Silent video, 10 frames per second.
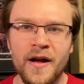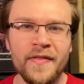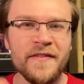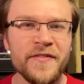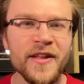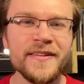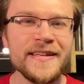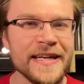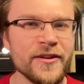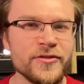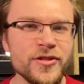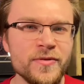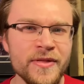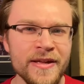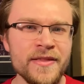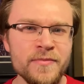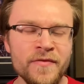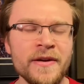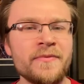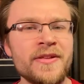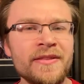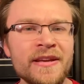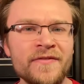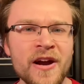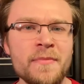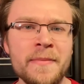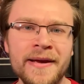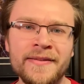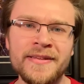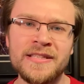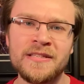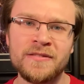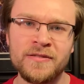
They feel like the characters within the movie and within the environment making these